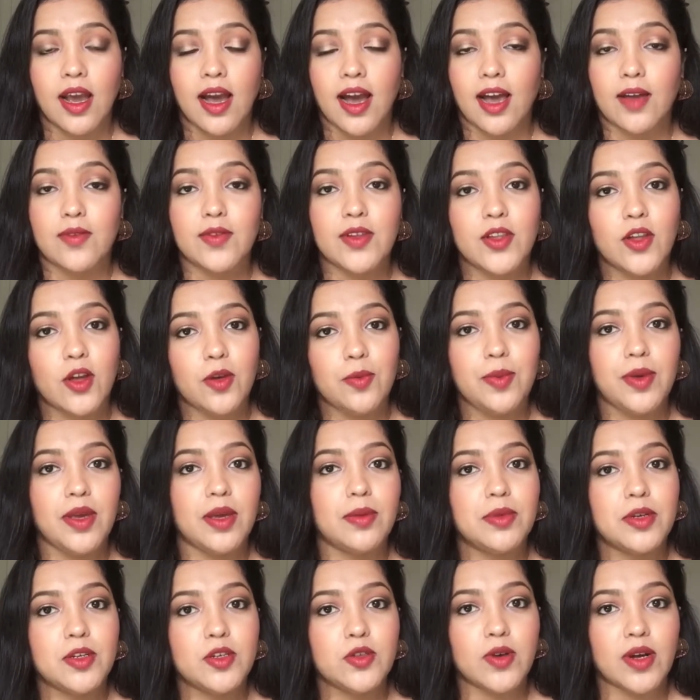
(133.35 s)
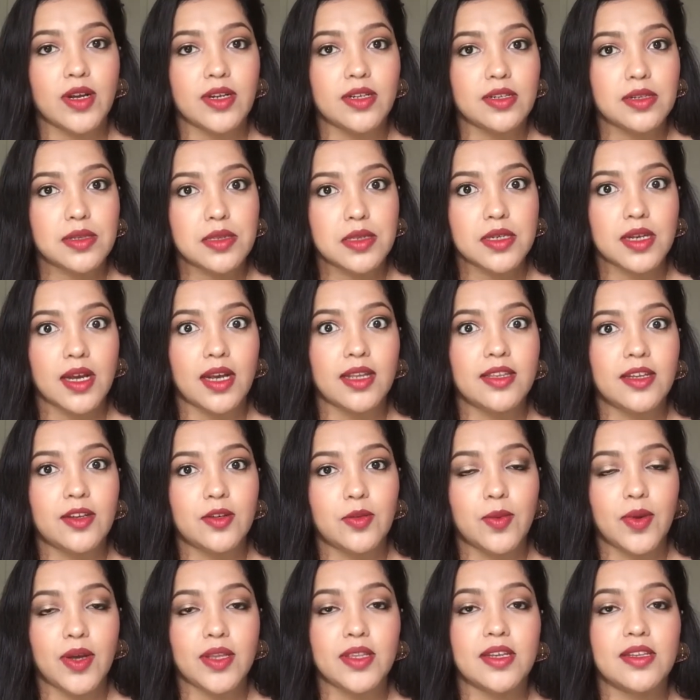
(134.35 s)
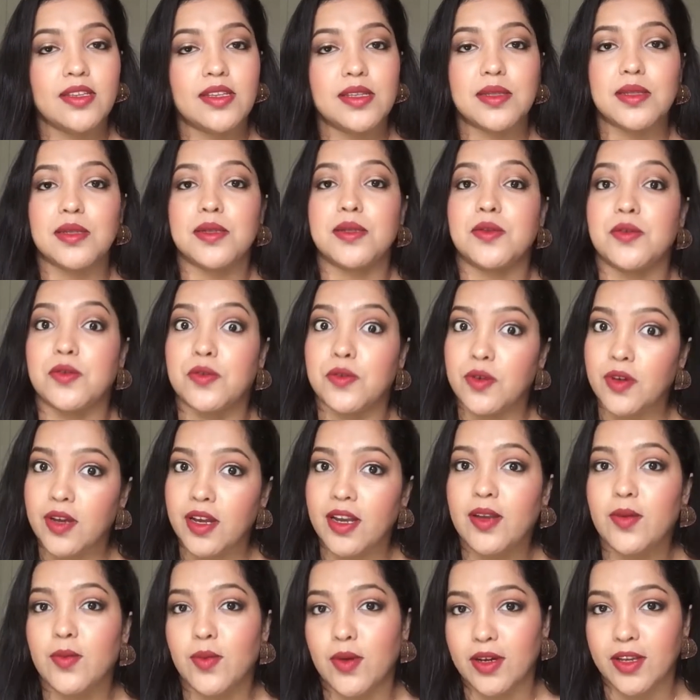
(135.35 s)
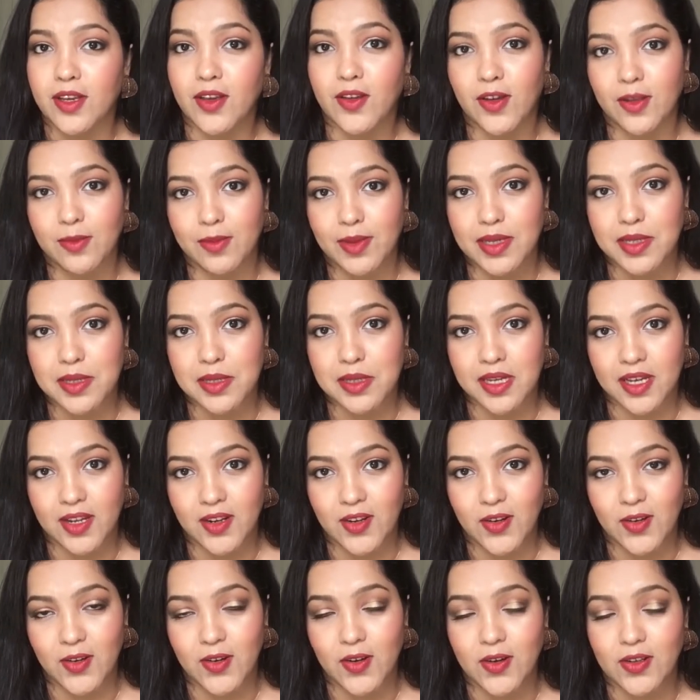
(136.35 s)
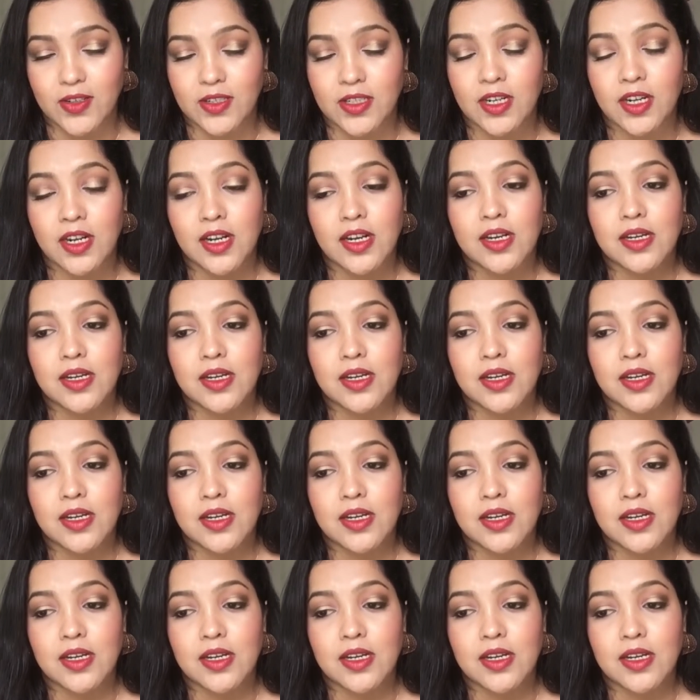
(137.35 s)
I will not be able to understand that whether this is really working on my skin or not.